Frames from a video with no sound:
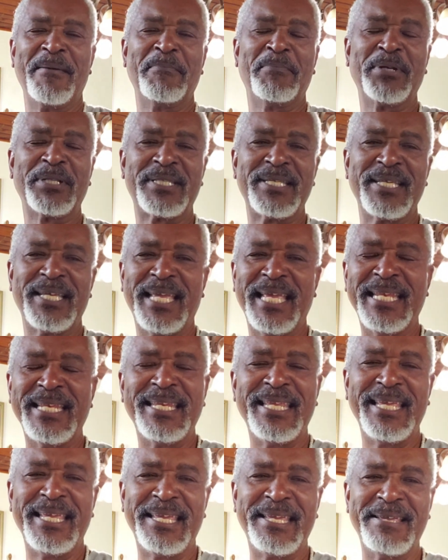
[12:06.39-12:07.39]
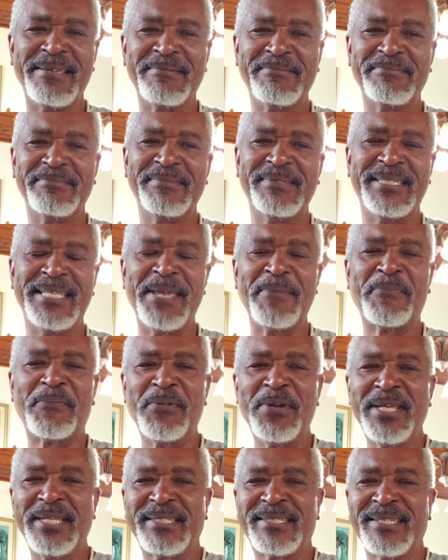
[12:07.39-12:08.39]
put in the deep
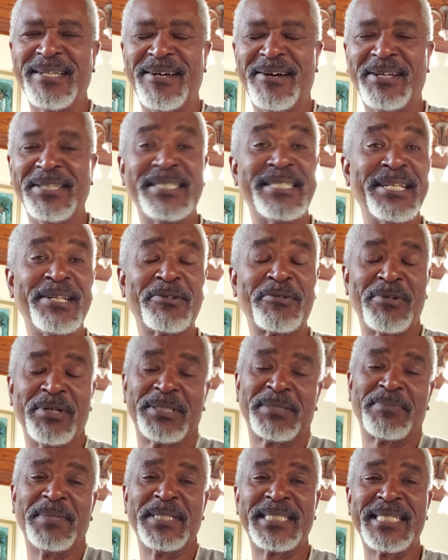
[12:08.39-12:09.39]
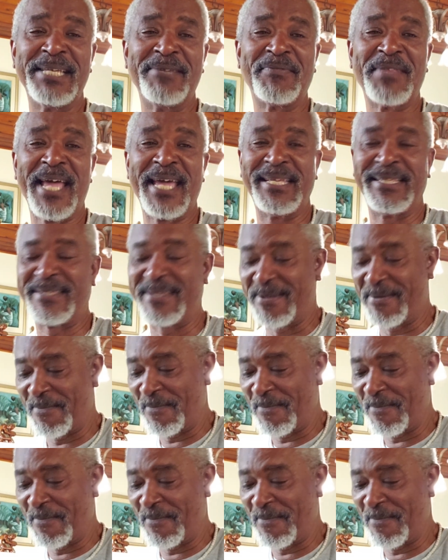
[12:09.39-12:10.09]
freeze until Christmas Eve night.